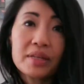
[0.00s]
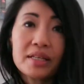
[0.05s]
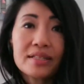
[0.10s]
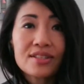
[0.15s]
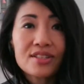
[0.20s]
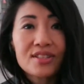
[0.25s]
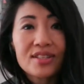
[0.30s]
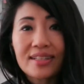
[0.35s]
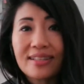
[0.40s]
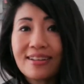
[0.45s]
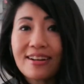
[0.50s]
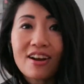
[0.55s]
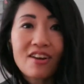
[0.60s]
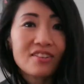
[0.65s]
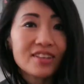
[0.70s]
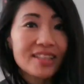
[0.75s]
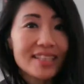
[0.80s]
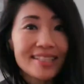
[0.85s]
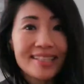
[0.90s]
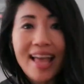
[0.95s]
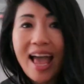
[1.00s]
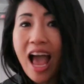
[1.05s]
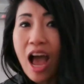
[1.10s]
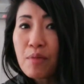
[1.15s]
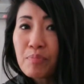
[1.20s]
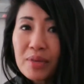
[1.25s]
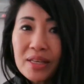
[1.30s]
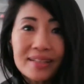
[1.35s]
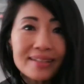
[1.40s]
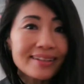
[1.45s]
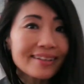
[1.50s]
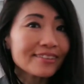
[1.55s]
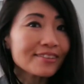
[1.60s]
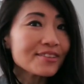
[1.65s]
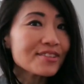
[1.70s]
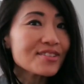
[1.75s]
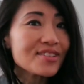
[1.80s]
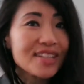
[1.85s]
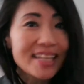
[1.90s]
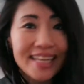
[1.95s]
He's just, you know, this happy
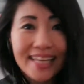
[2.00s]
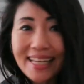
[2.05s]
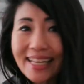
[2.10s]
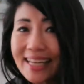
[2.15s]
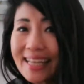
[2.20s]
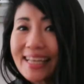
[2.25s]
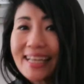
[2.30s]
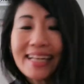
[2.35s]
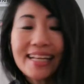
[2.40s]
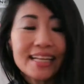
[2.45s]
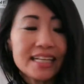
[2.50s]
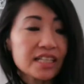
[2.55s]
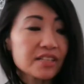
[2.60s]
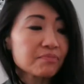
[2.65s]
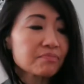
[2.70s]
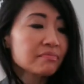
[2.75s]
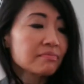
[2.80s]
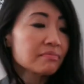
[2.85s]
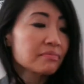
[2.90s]
little kid, and